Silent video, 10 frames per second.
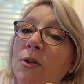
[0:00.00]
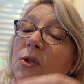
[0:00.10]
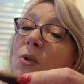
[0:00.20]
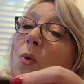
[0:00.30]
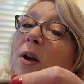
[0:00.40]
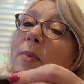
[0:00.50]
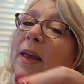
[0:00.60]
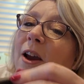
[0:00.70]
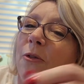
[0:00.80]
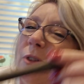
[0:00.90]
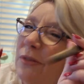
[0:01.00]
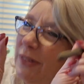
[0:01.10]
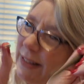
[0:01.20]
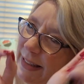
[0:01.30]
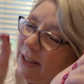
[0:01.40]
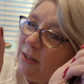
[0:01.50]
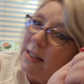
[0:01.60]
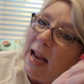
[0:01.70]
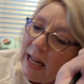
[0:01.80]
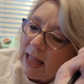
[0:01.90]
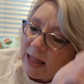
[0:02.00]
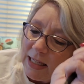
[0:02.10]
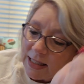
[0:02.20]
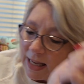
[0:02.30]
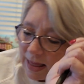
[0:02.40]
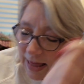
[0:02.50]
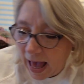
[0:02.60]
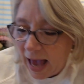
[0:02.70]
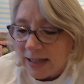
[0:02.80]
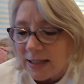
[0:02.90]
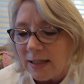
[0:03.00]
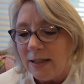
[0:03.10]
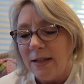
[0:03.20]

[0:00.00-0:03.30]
So you wanna be careful of little tiny things like that